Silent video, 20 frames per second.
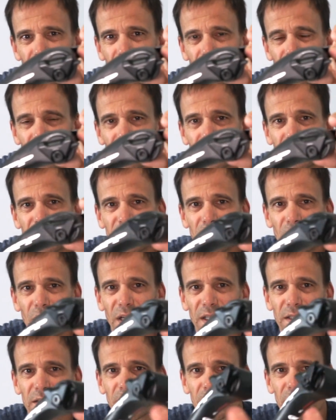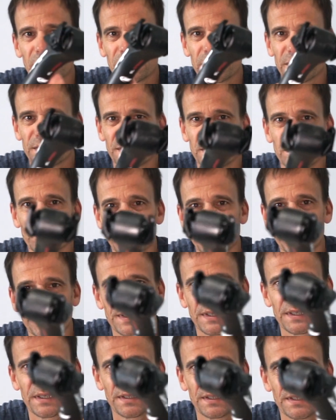I really like the
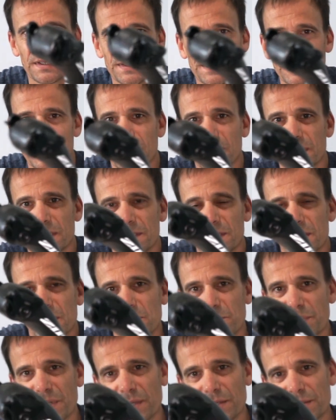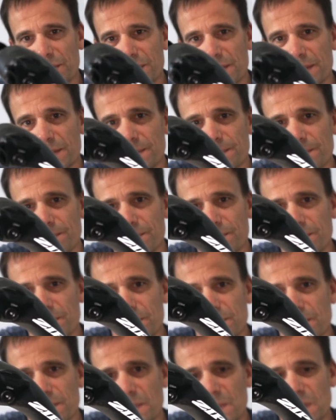simplicity of this seat post,
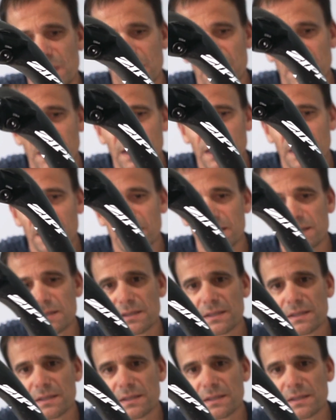and